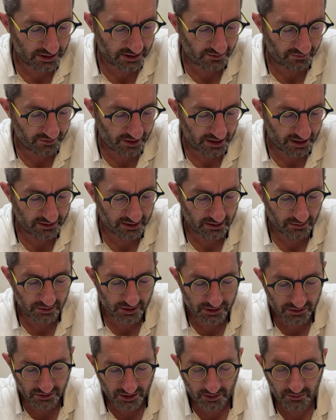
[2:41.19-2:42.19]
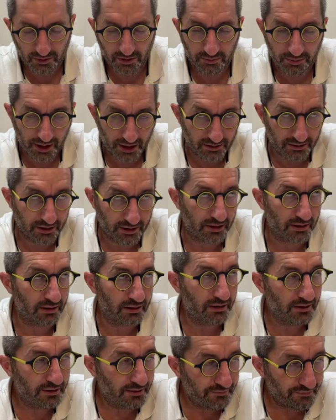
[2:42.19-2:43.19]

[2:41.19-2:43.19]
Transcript: the fact that the Mitzrim were burying